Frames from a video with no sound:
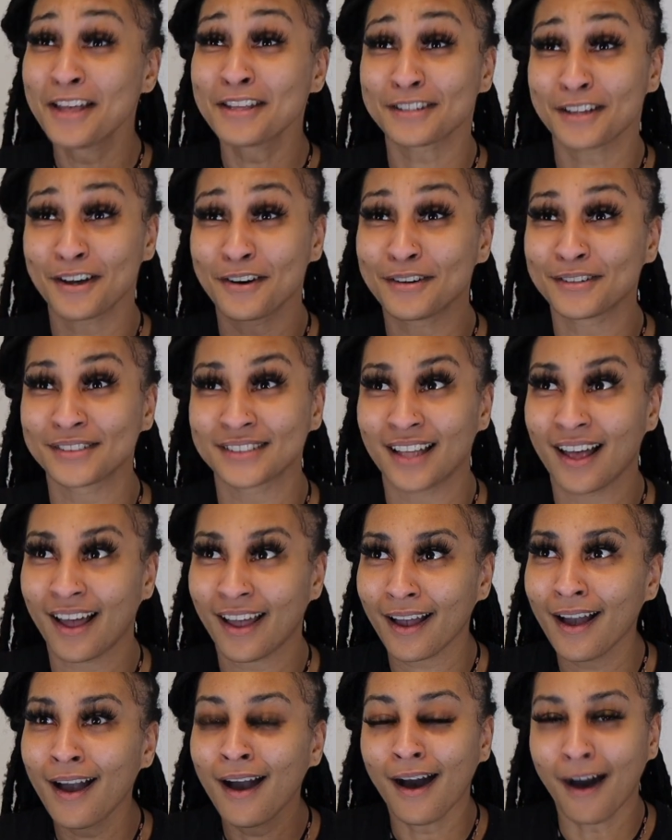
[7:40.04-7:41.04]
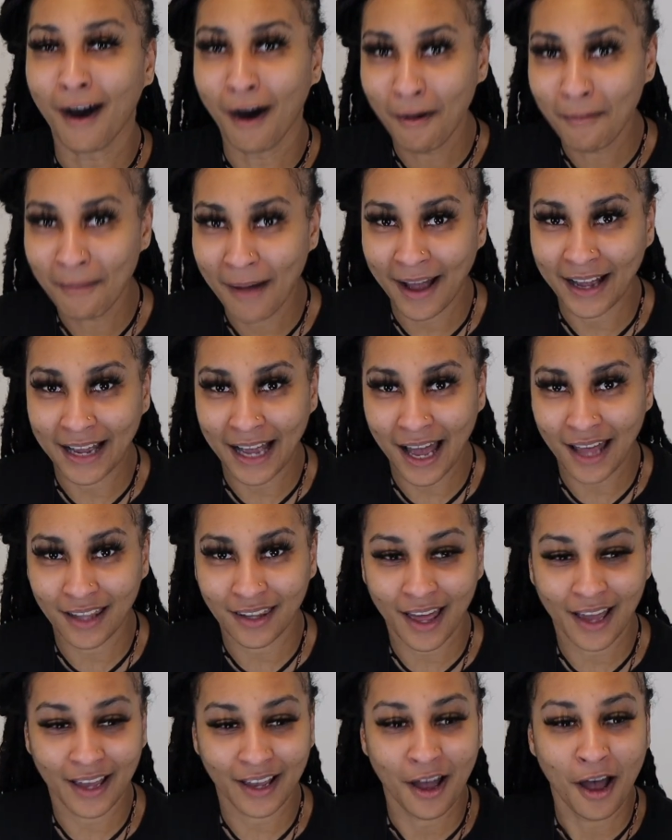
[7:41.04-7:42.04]
So it was like, oh my
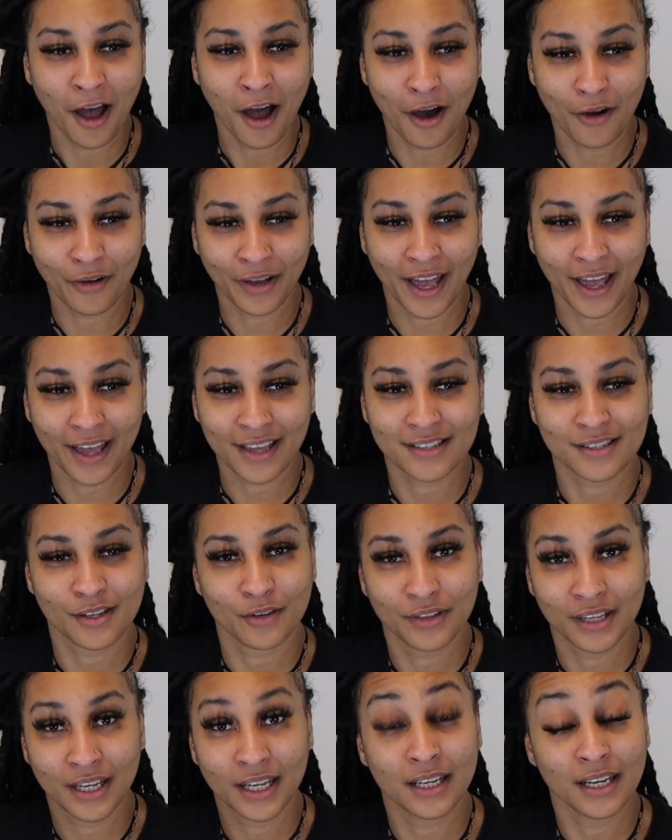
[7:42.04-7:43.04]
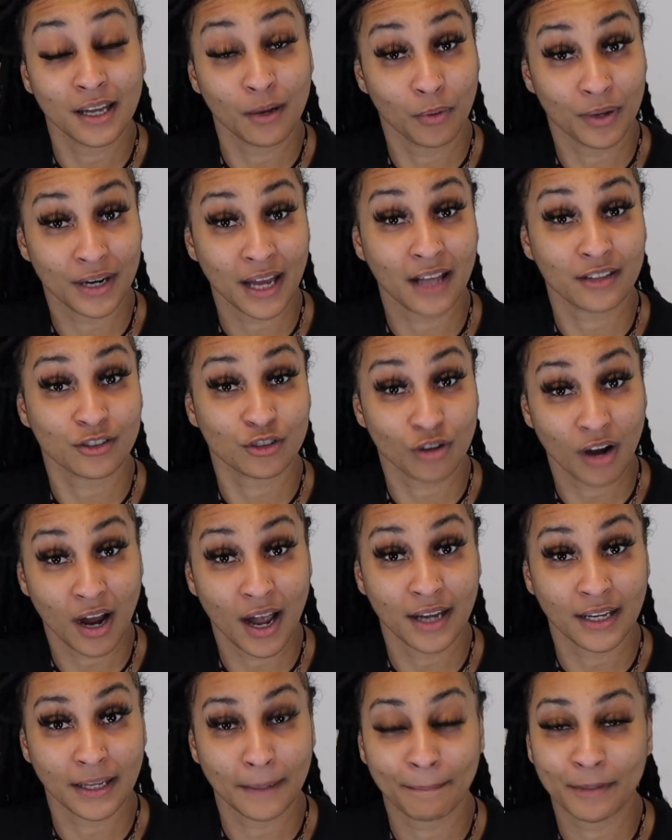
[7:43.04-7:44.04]
God, like, okay. So then when I
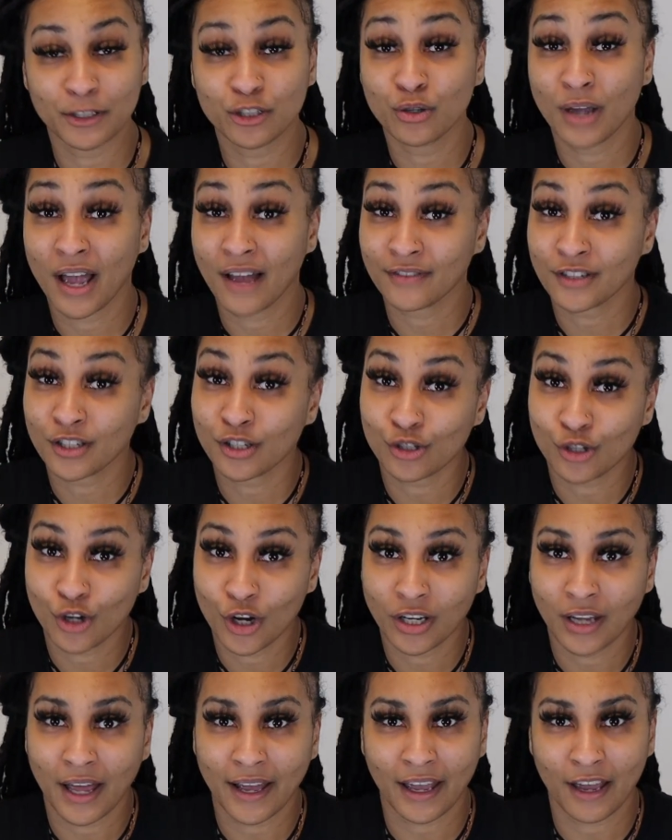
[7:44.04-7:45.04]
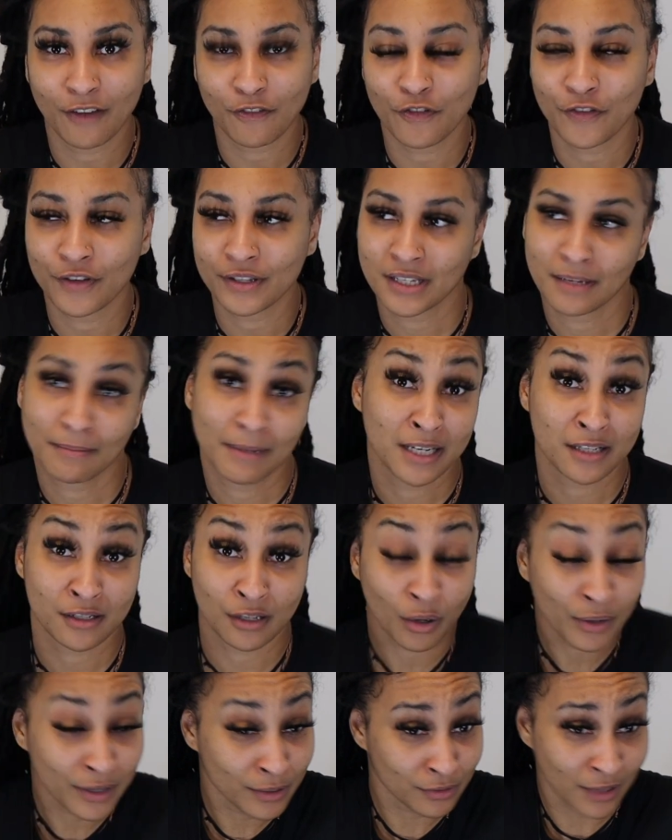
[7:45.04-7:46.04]
tried it, but you have to stir like every 15 minutes,
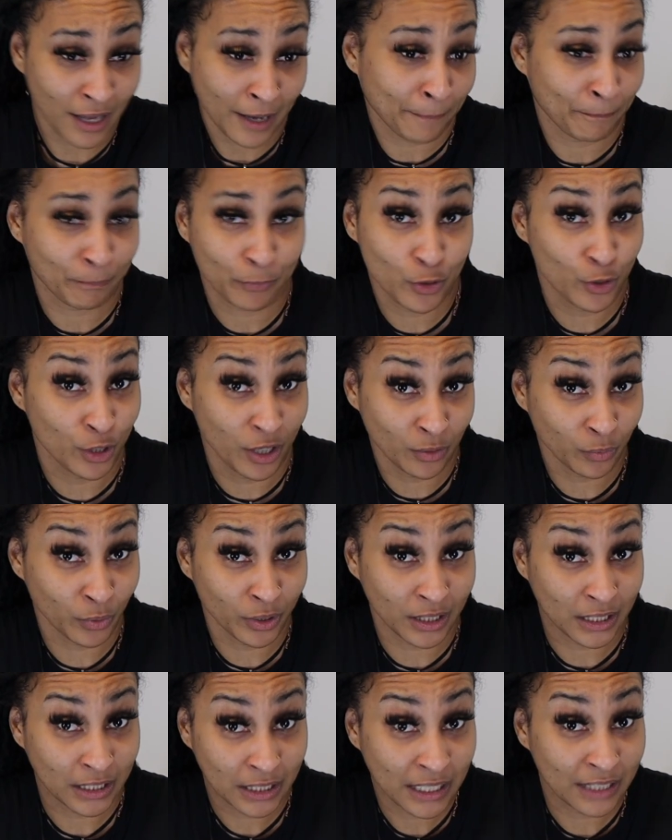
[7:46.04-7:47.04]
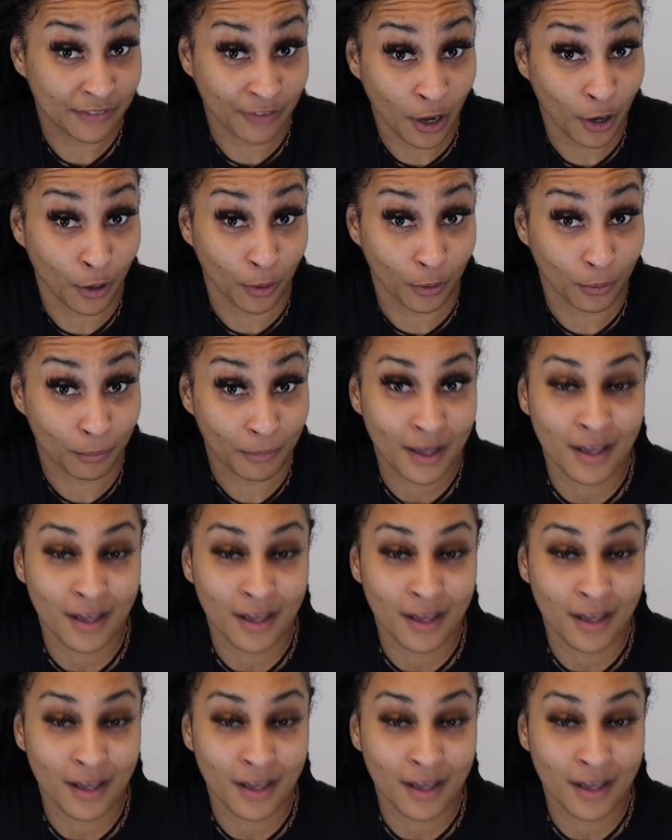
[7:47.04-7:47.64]
so it was like you couldn't really leave home.